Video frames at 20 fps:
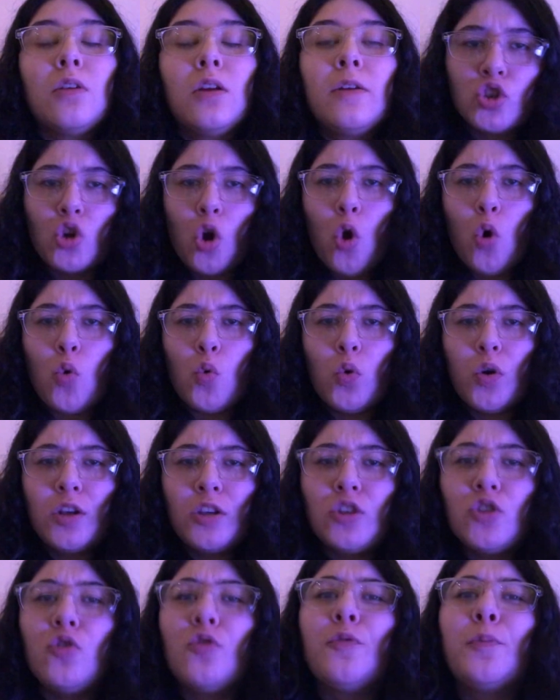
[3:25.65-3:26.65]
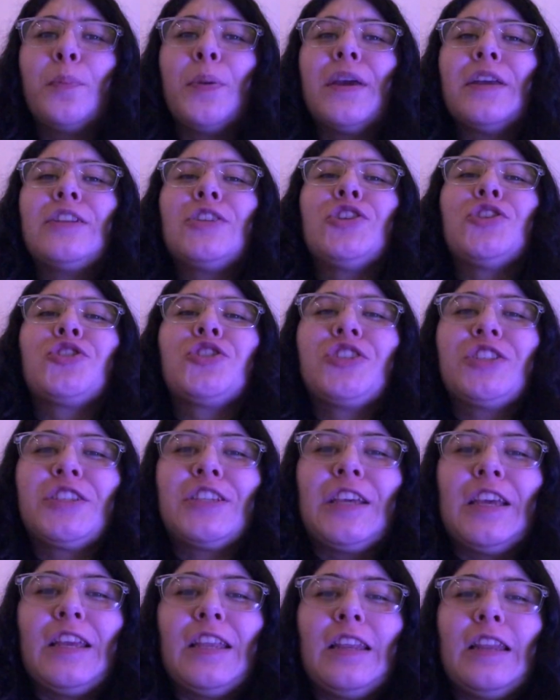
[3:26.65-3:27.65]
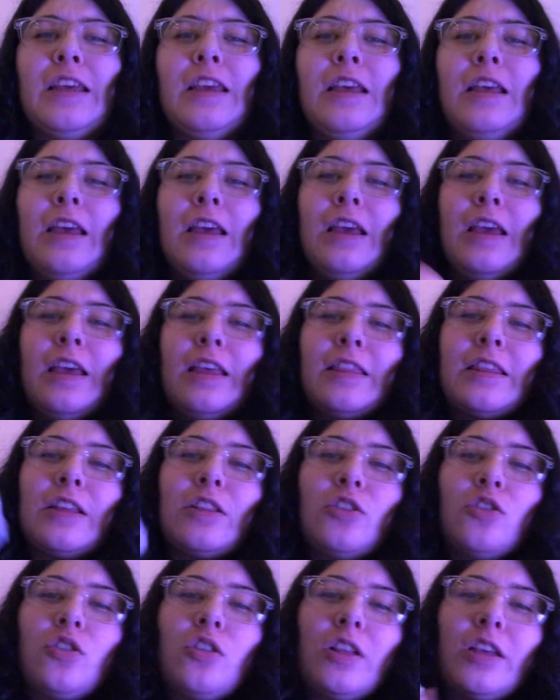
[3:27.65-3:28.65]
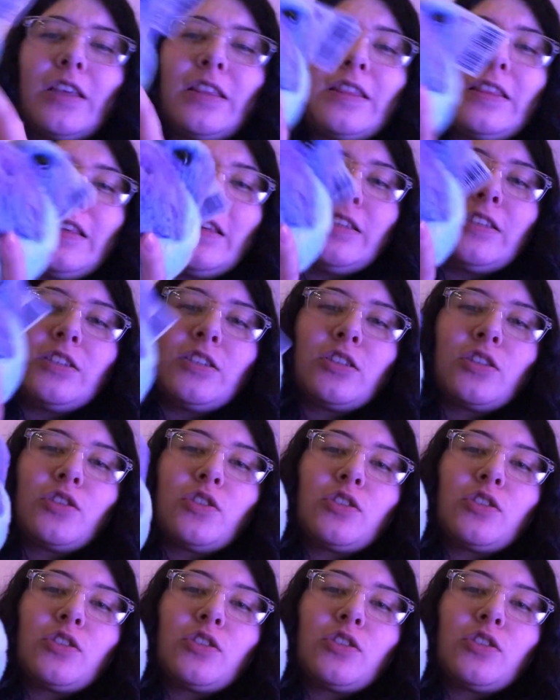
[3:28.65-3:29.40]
So you've picked your skin. They look like this.